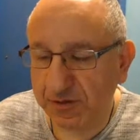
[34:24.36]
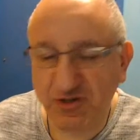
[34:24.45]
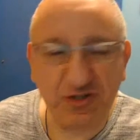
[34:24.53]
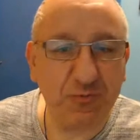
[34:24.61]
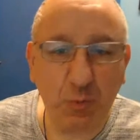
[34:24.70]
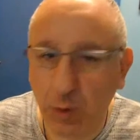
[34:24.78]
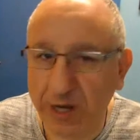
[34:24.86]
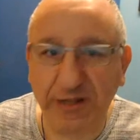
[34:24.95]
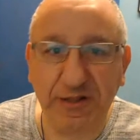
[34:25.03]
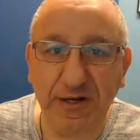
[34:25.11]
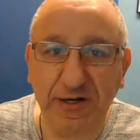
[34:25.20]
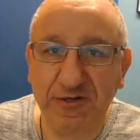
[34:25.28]
Just
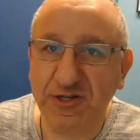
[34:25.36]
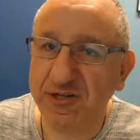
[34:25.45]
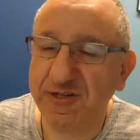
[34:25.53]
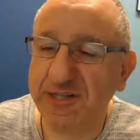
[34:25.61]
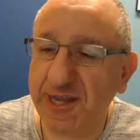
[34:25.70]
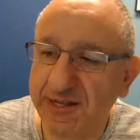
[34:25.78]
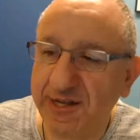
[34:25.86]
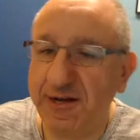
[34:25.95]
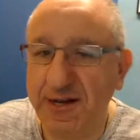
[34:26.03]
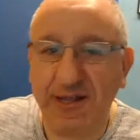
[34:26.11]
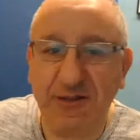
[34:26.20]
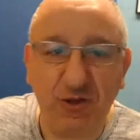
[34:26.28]
wait there. Just stay there.
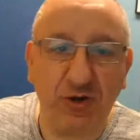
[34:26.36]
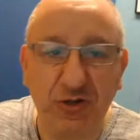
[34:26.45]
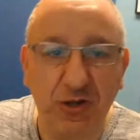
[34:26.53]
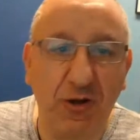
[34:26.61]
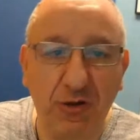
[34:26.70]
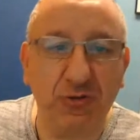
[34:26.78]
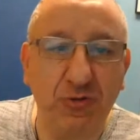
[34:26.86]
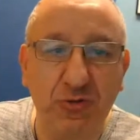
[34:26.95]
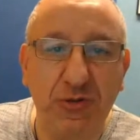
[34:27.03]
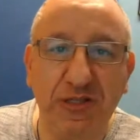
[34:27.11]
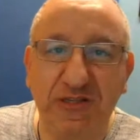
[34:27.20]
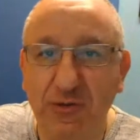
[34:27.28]
Let your dog
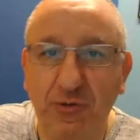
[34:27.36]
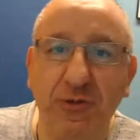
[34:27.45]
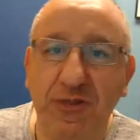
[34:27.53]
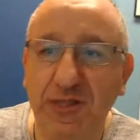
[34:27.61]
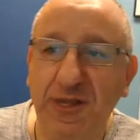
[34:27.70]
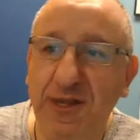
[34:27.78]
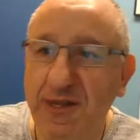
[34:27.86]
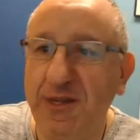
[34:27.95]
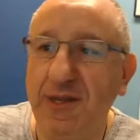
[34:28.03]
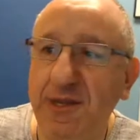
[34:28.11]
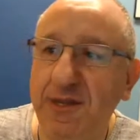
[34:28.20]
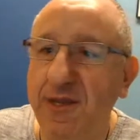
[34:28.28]
do its own
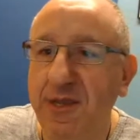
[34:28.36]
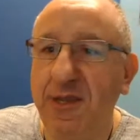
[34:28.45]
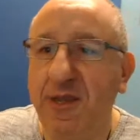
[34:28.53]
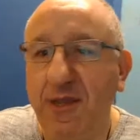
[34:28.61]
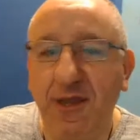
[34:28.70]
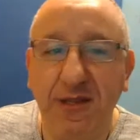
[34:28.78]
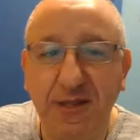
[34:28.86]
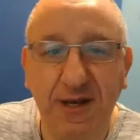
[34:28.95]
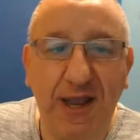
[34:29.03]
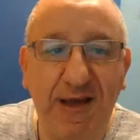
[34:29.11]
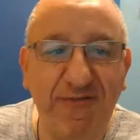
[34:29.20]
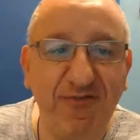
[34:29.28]
thing. And
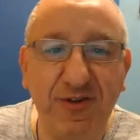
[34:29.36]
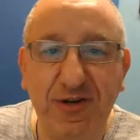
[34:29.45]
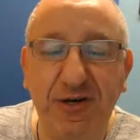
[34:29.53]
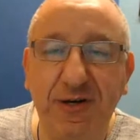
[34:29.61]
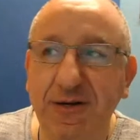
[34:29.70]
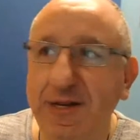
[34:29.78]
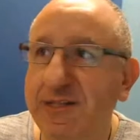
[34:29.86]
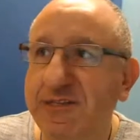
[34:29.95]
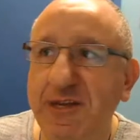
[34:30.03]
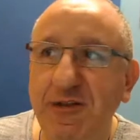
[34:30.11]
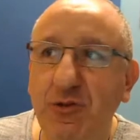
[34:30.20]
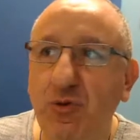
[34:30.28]
then after, let's
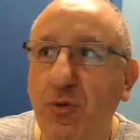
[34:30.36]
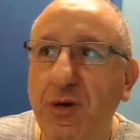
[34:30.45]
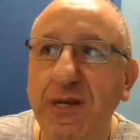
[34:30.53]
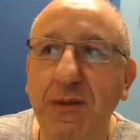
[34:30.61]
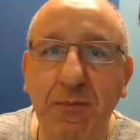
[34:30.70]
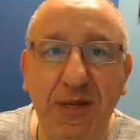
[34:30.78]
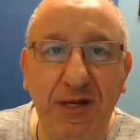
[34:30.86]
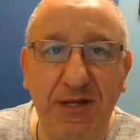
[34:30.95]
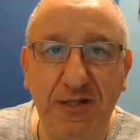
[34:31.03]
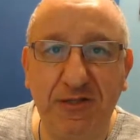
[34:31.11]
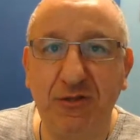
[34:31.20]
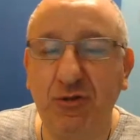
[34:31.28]
say 20
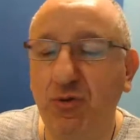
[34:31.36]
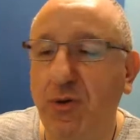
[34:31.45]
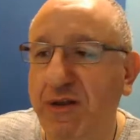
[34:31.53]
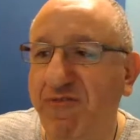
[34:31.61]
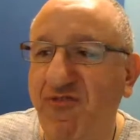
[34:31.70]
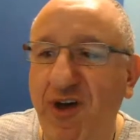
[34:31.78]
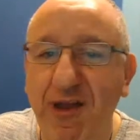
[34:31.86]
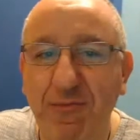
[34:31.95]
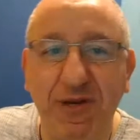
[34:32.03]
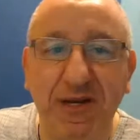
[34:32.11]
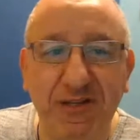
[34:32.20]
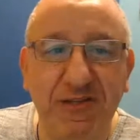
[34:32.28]
minutes, 25
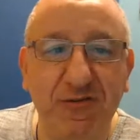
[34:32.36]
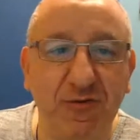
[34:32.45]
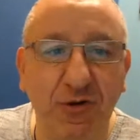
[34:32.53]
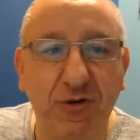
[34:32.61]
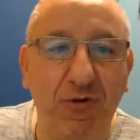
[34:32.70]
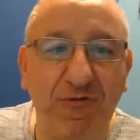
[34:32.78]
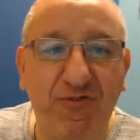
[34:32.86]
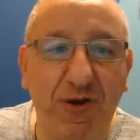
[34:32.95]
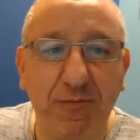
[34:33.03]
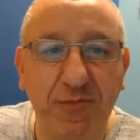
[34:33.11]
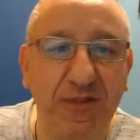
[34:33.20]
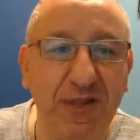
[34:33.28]
minutes is going to go
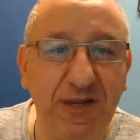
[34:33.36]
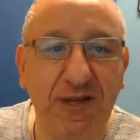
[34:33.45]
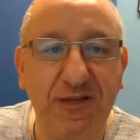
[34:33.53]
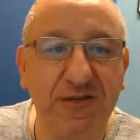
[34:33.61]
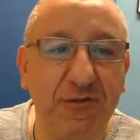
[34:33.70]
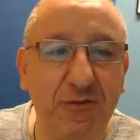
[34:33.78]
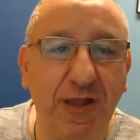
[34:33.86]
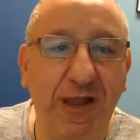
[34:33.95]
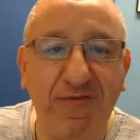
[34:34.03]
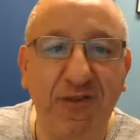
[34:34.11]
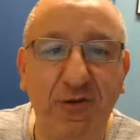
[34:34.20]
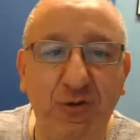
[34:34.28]
from this.
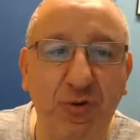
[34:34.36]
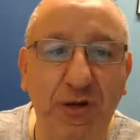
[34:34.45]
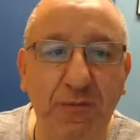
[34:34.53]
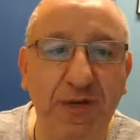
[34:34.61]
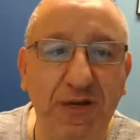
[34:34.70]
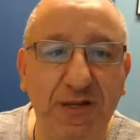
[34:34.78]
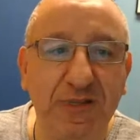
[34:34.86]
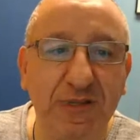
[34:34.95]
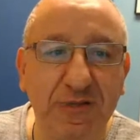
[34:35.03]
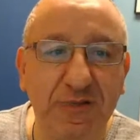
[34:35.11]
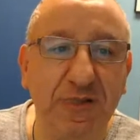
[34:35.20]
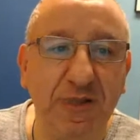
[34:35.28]
After 20 minutes
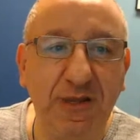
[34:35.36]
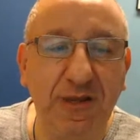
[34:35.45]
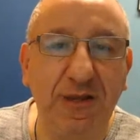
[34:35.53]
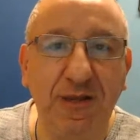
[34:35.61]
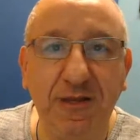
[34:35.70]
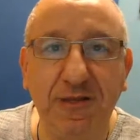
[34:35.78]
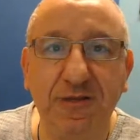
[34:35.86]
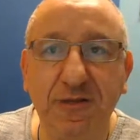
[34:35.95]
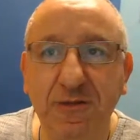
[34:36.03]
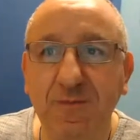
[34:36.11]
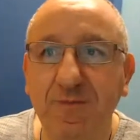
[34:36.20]
is this.